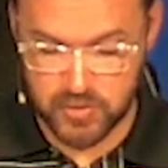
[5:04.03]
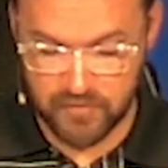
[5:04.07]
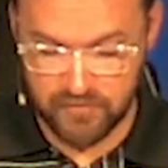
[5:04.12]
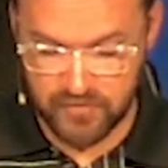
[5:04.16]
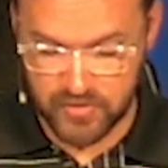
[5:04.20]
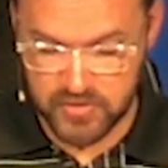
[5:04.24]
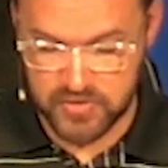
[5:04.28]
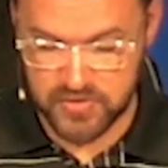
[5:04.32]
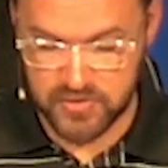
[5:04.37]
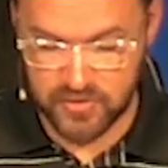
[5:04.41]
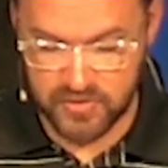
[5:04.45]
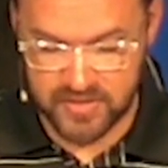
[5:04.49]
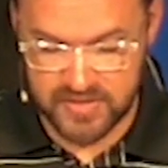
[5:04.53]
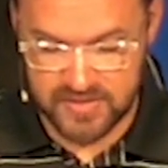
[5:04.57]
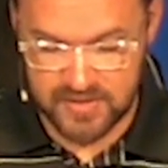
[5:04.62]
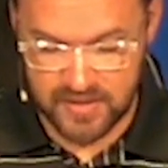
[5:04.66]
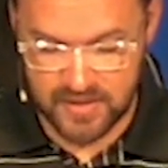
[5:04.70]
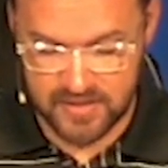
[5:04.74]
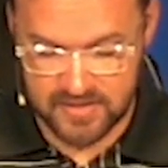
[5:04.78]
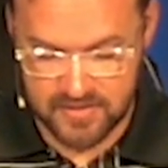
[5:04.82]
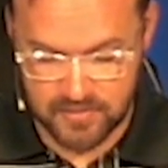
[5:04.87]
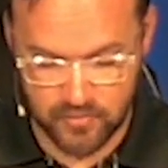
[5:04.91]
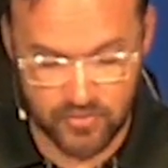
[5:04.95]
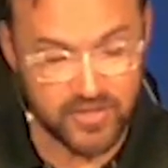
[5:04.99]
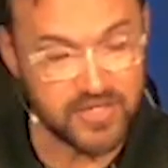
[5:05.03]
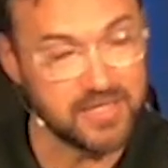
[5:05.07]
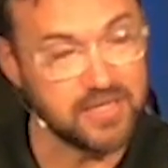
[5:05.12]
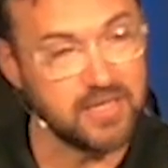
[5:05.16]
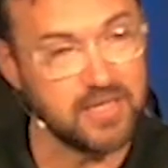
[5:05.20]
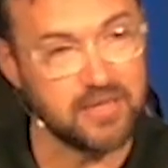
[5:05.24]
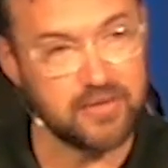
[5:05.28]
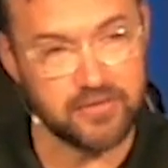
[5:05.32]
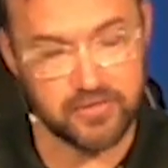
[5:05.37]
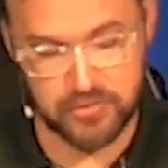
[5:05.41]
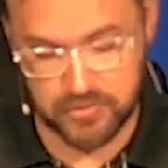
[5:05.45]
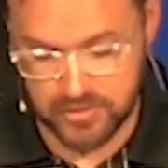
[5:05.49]
what verse 30 says. I'm reading
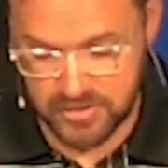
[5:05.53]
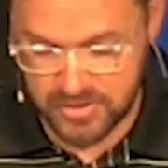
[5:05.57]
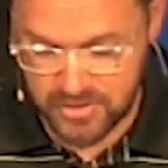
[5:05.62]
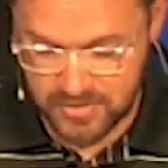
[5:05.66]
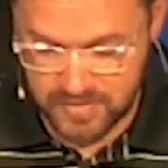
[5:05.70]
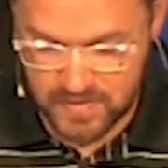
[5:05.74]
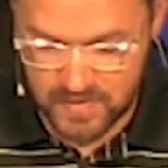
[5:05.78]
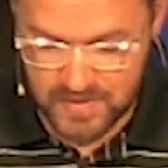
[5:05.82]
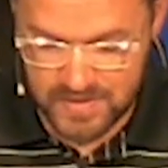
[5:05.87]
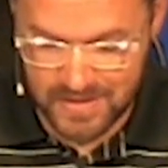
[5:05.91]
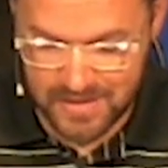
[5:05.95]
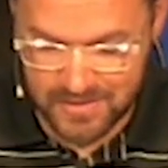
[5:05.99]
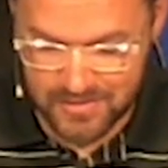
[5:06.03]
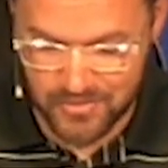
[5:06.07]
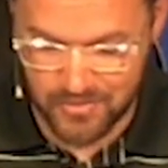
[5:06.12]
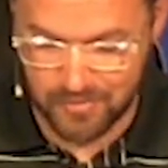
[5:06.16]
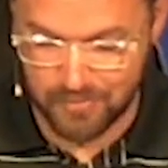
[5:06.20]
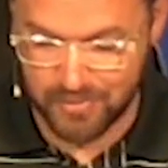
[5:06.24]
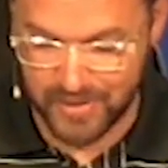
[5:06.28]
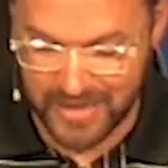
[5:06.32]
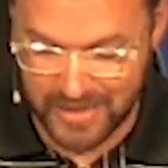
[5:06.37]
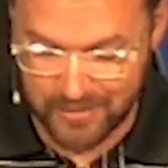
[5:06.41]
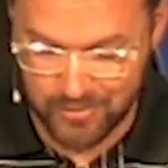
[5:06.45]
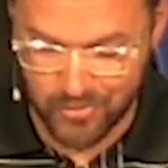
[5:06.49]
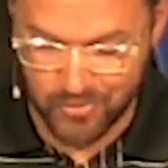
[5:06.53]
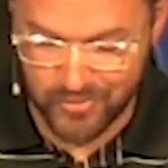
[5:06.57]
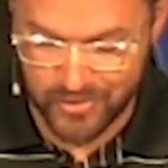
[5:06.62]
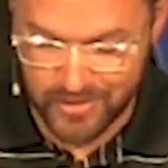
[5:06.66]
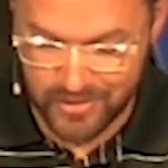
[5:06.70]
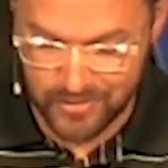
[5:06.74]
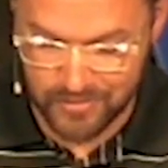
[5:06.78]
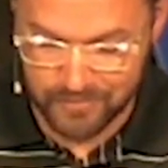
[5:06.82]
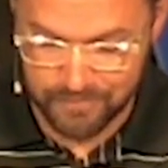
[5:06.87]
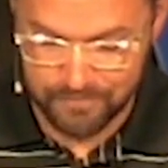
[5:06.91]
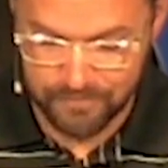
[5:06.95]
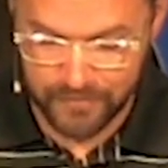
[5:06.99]
out of the Christian Standard Bible
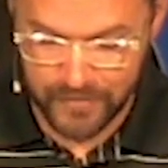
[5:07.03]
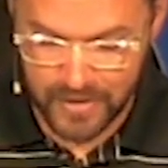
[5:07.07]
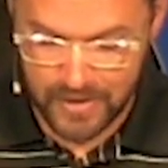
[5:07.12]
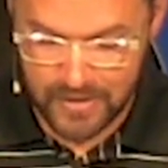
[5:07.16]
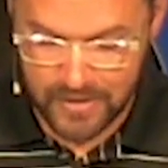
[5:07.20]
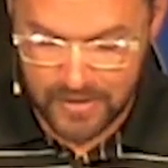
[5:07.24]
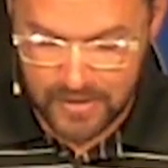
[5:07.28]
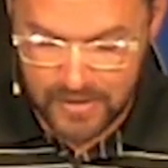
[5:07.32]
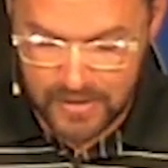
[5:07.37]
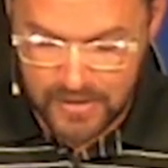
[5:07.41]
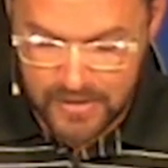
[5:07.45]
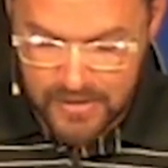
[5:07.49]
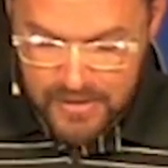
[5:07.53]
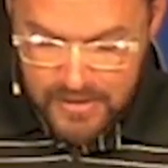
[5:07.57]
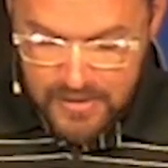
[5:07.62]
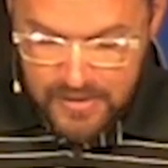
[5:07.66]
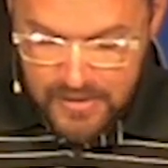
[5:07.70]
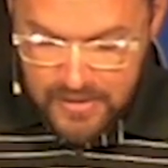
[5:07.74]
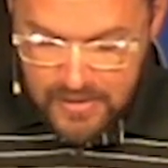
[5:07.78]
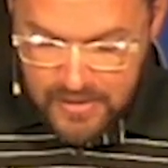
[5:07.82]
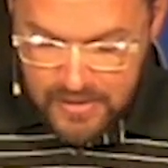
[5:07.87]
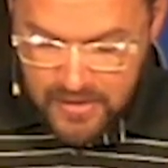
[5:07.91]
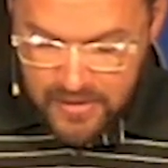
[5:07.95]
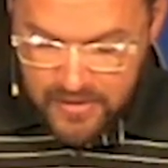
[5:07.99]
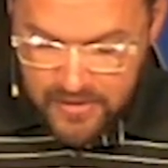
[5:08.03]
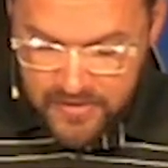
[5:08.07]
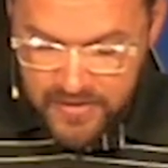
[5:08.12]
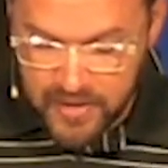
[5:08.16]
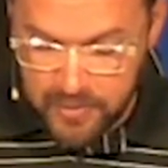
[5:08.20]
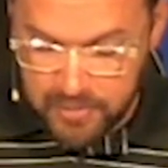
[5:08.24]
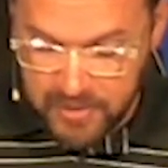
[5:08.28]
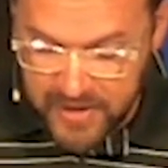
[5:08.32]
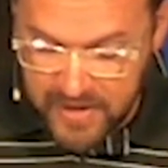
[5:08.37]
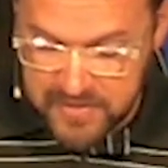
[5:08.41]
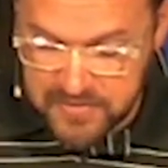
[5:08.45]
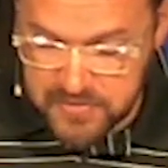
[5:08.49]
here. The
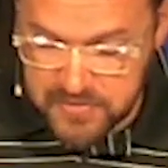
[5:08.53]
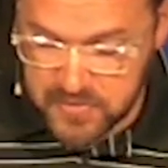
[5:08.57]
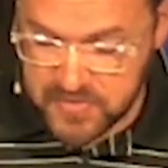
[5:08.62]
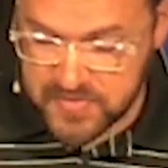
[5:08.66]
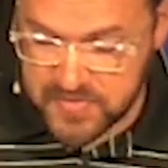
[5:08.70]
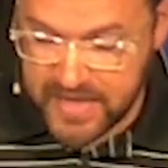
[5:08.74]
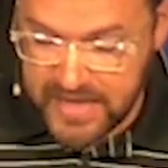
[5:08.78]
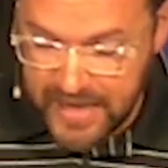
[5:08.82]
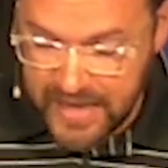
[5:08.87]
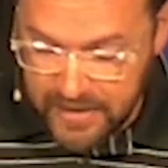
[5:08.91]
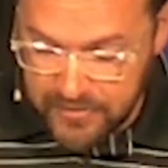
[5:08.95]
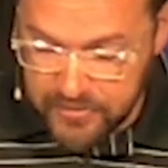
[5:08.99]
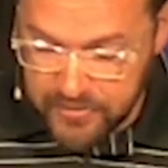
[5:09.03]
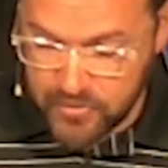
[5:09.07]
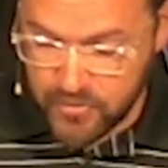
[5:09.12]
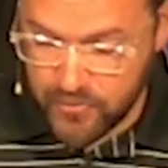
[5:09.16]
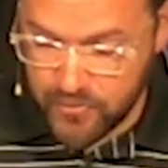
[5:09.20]
apostles gathered